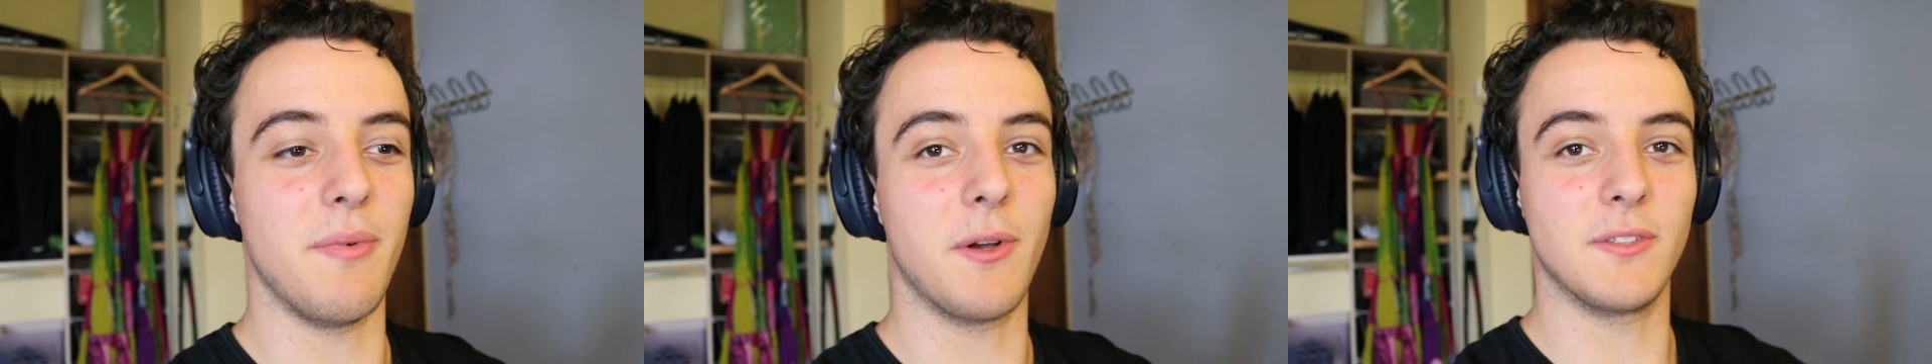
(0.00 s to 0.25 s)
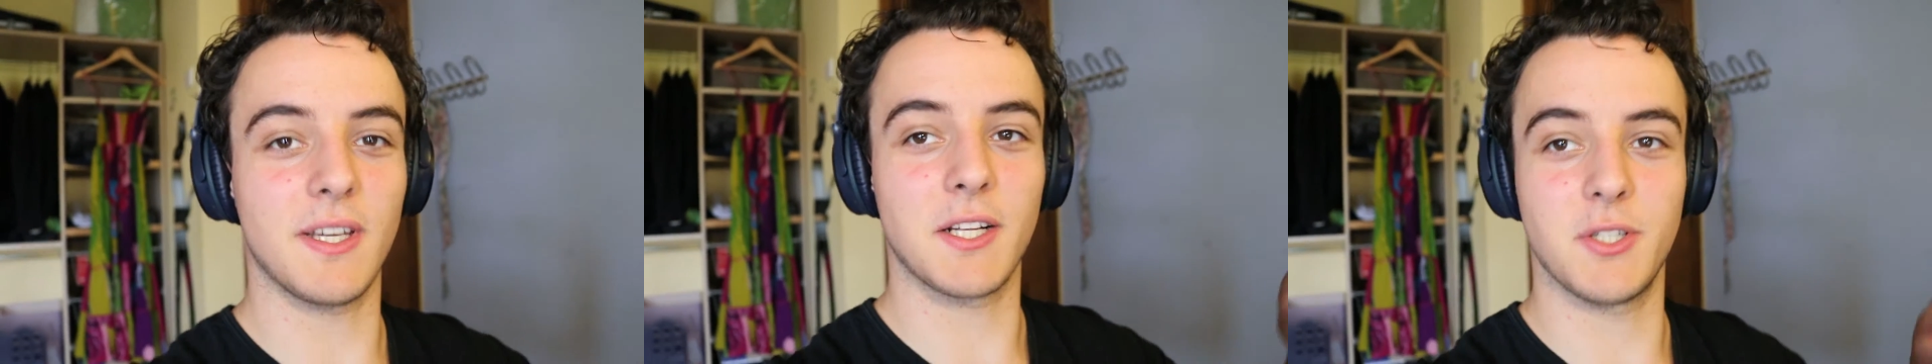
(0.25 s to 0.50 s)

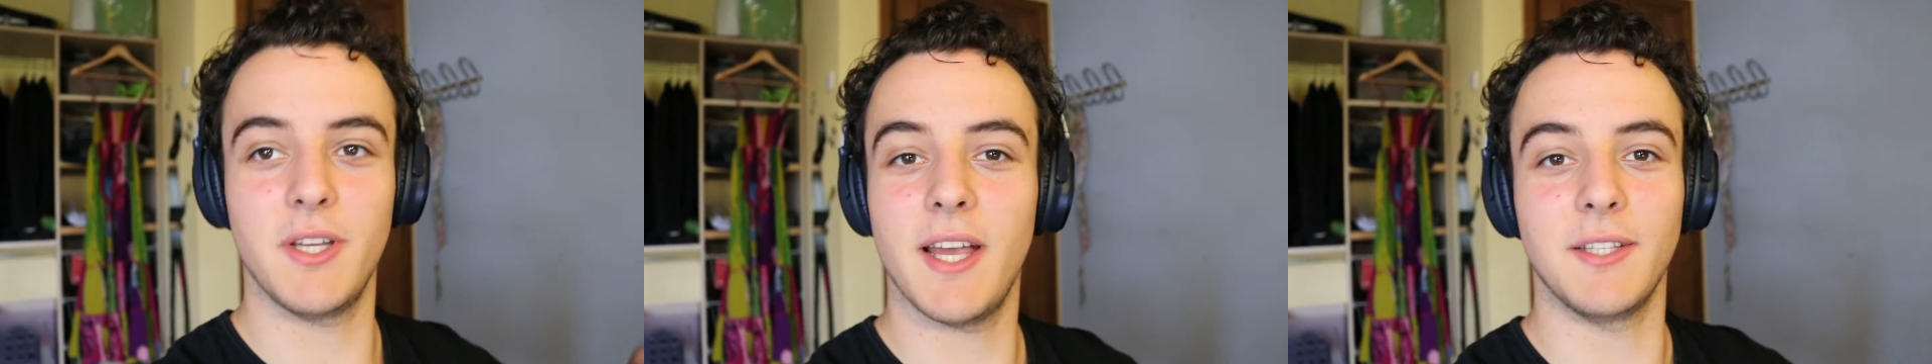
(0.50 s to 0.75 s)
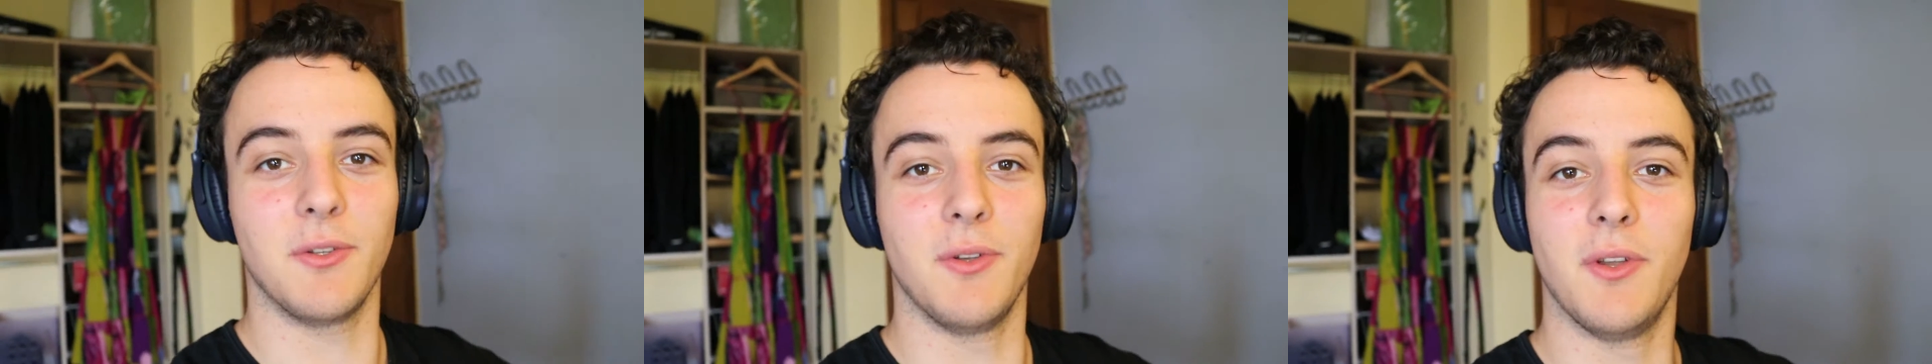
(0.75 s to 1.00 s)
because
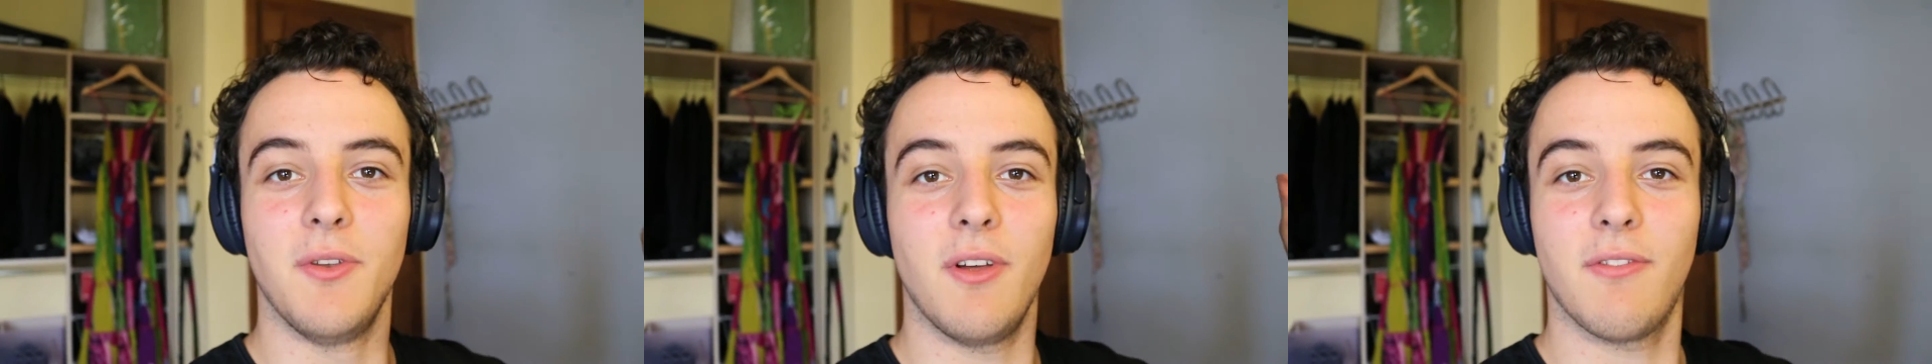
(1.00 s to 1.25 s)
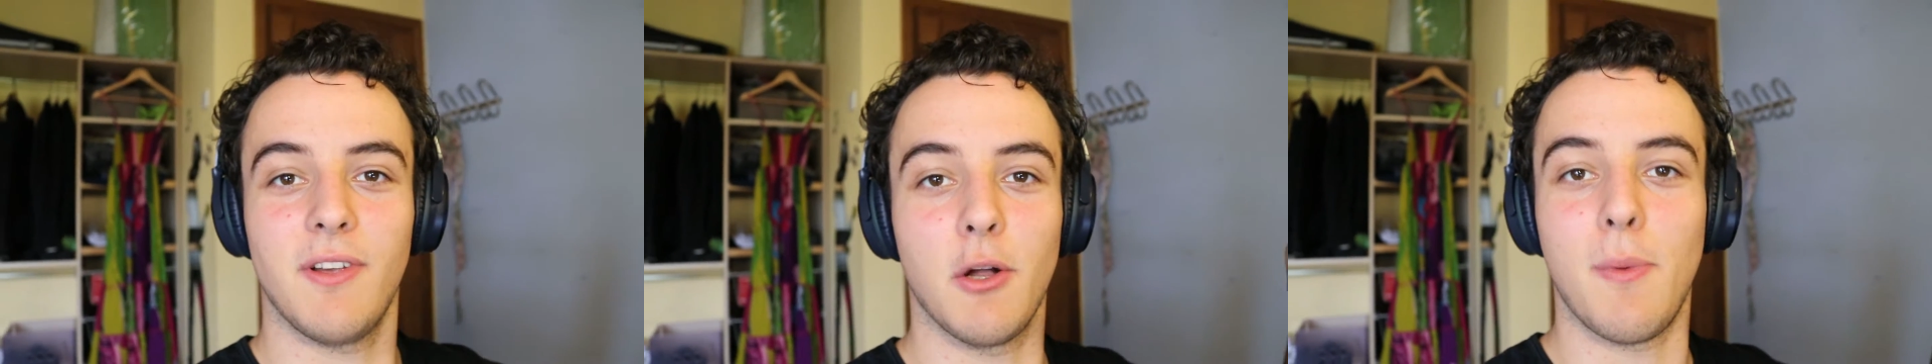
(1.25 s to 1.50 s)
actually I don't know
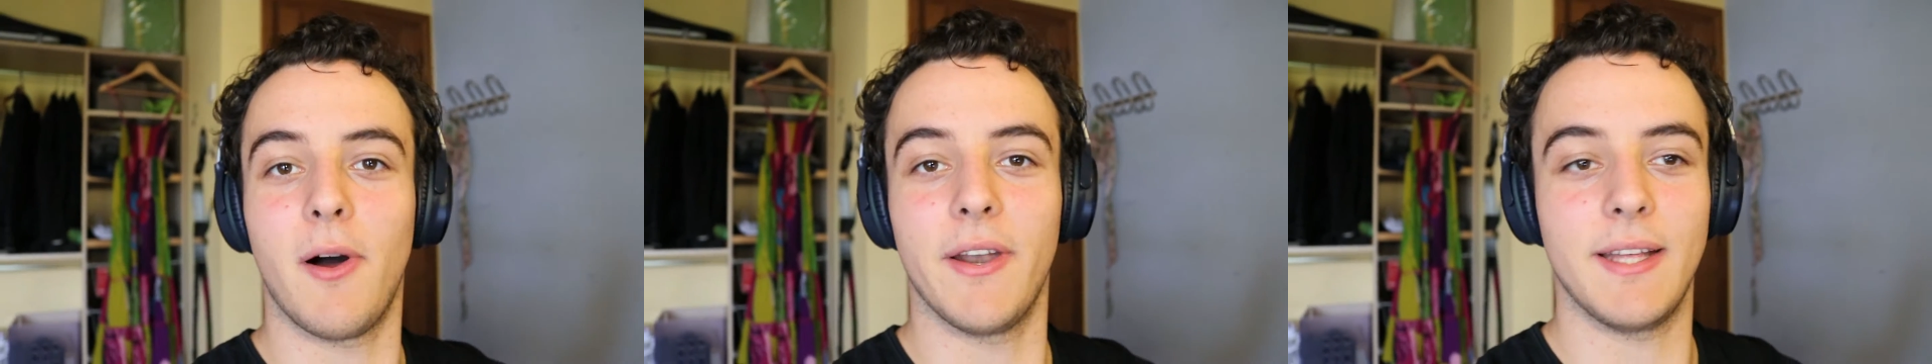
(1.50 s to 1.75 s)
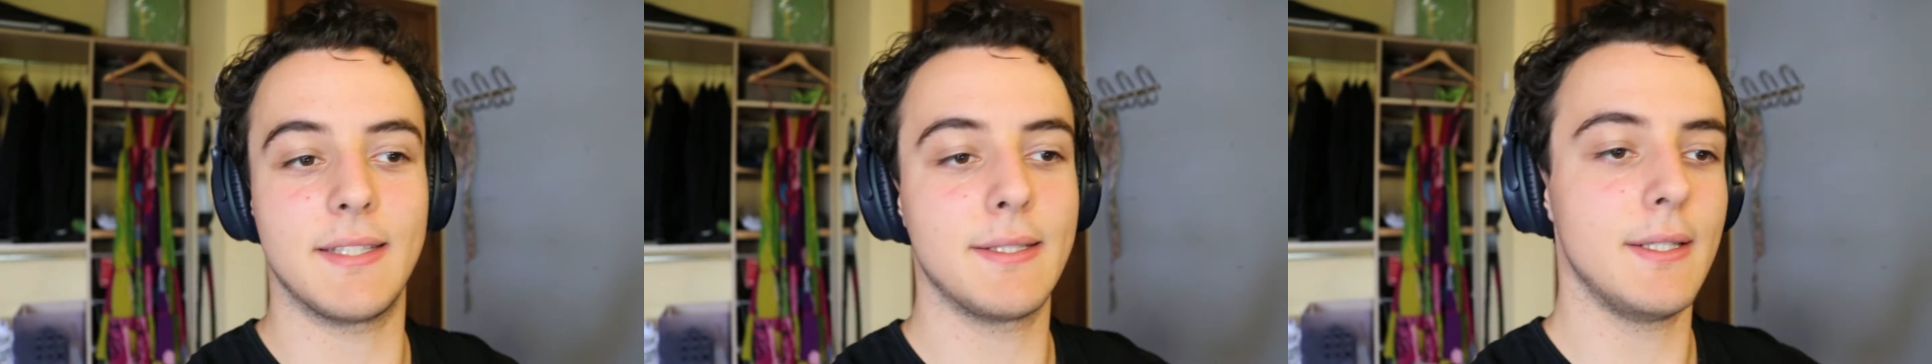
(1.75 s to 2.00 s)
nothing
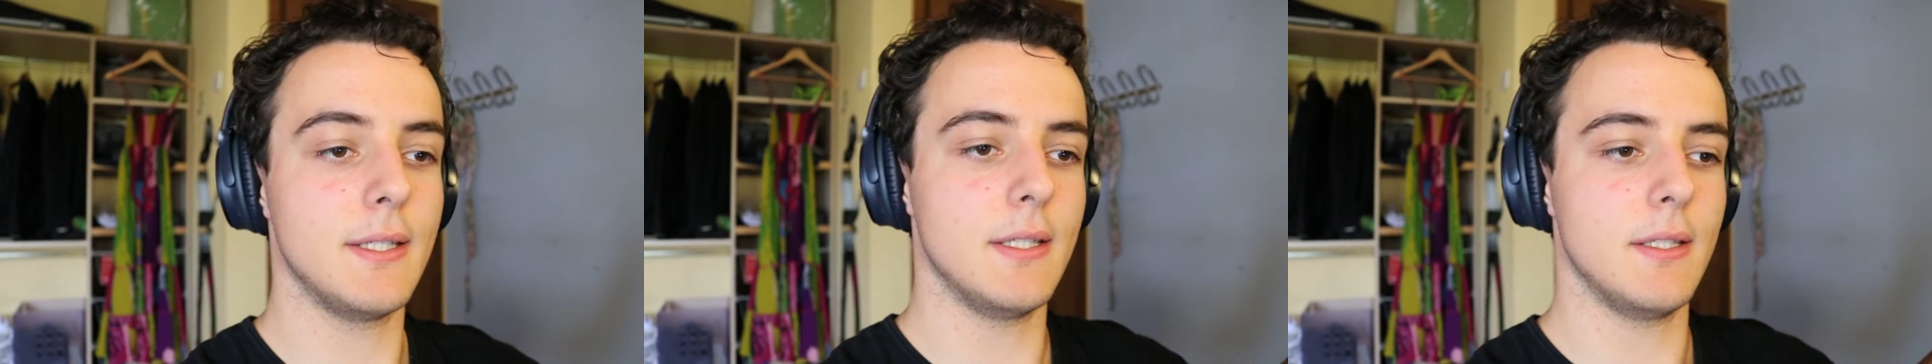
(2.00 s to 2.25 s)
about it.